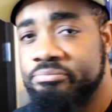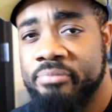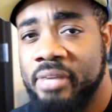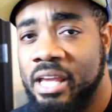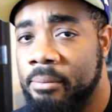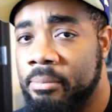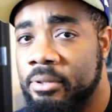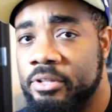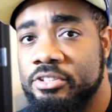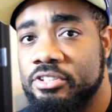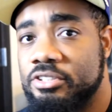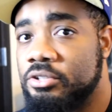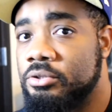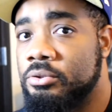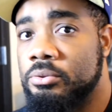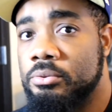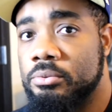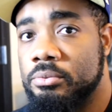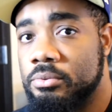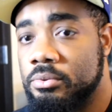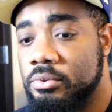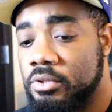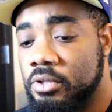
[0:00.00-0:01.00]
Maybe 2.
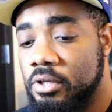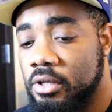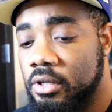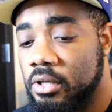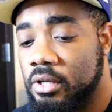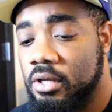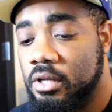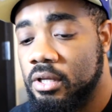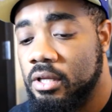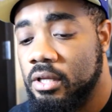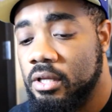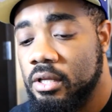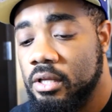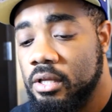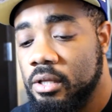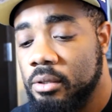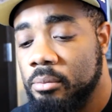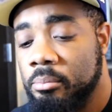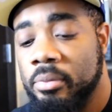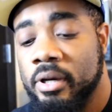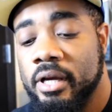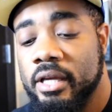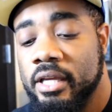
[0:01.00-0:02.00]

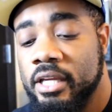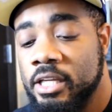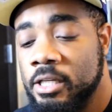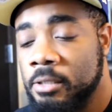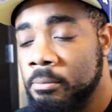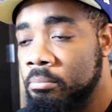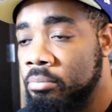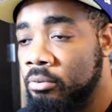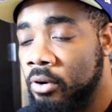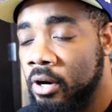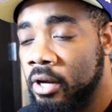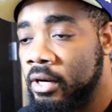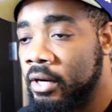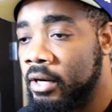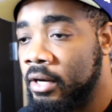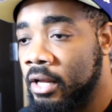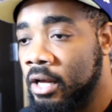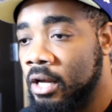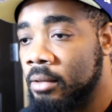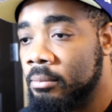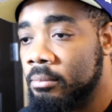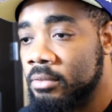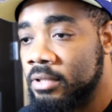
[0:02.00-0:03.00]
But he brought it
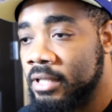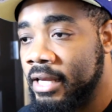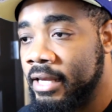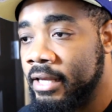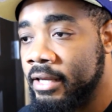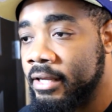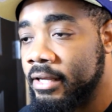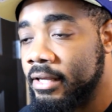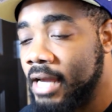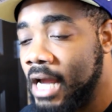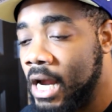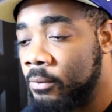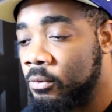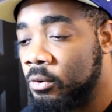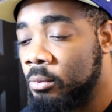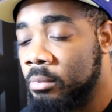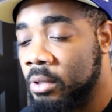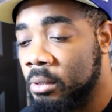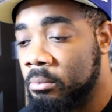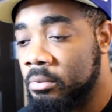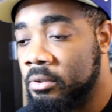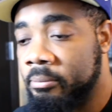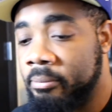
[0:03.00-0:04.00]
up. Like, I
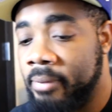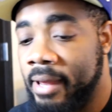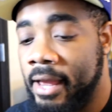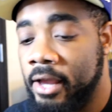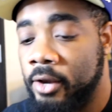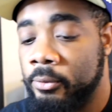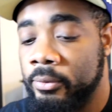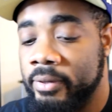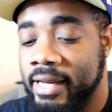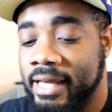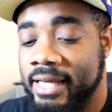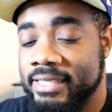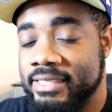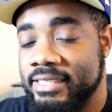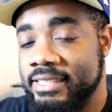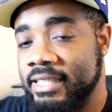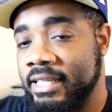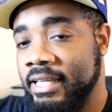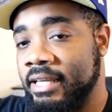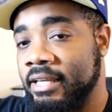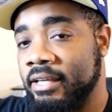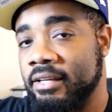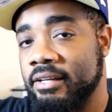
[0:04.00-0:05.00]
remember back when I
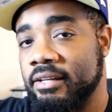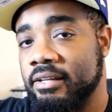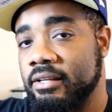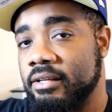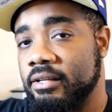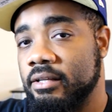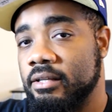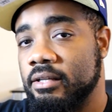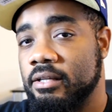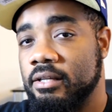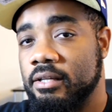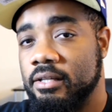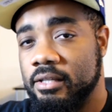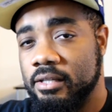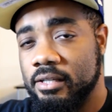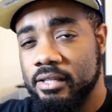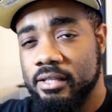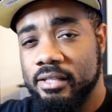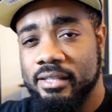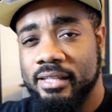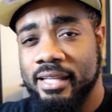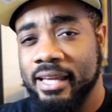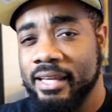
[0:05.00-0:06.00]
said,
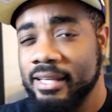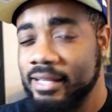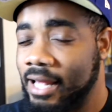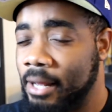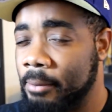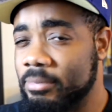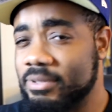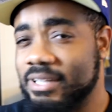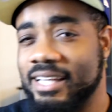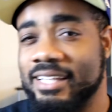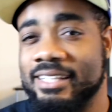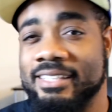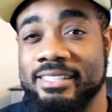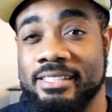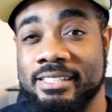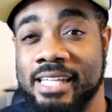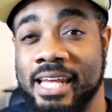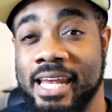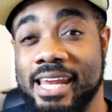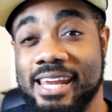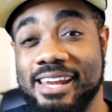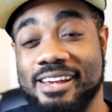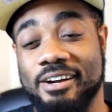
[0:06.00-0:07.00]
like, I'm like,
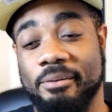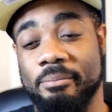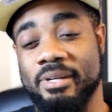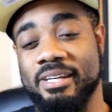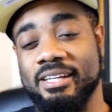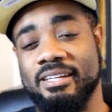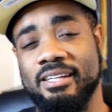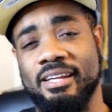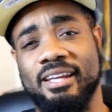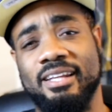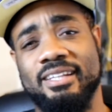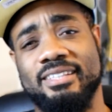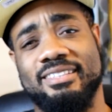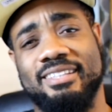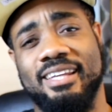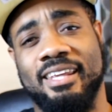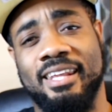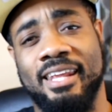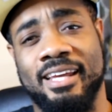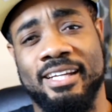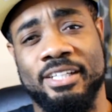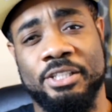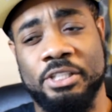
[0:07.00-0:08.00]
damn, he did
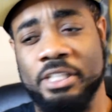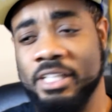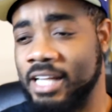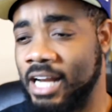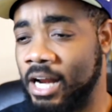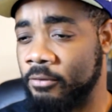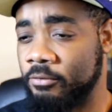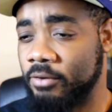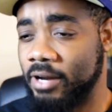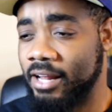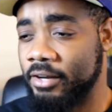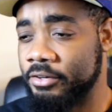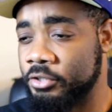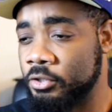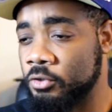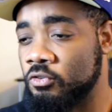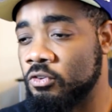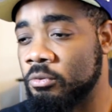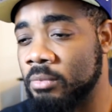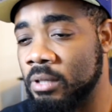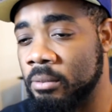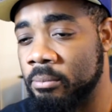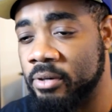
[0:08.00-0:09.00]
say that shit. I do
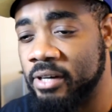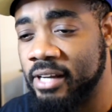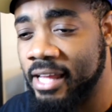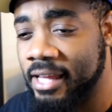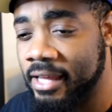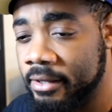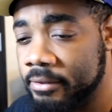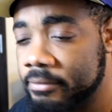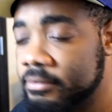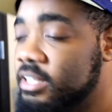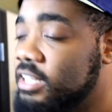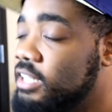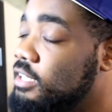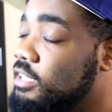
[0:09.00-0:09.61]
remember that.